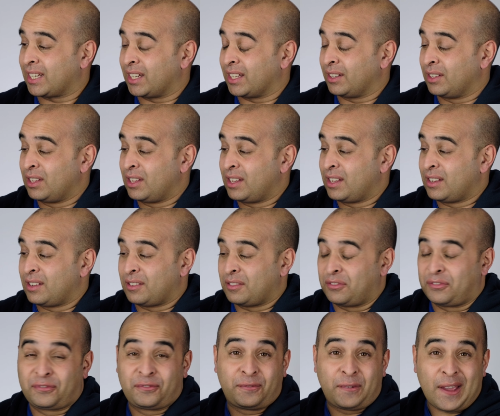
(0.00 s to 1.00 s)
at
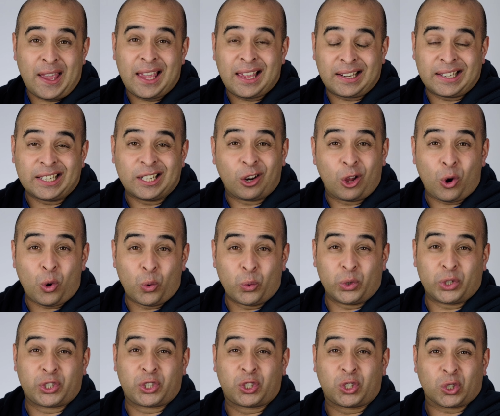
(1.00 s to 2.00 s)
fairly low
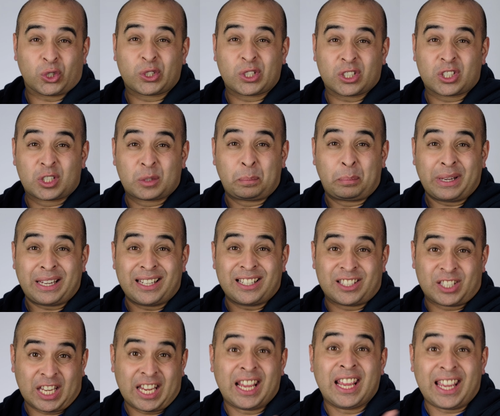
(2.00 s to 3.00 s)
shutter
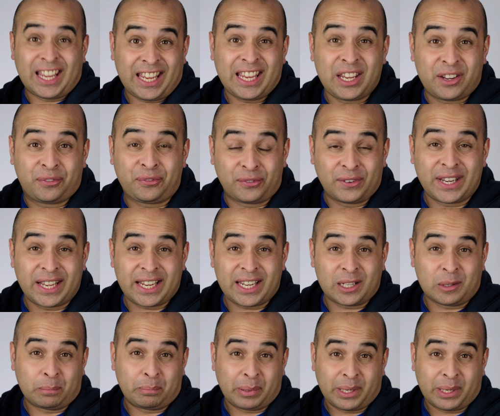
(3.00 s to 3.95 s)
speeds if need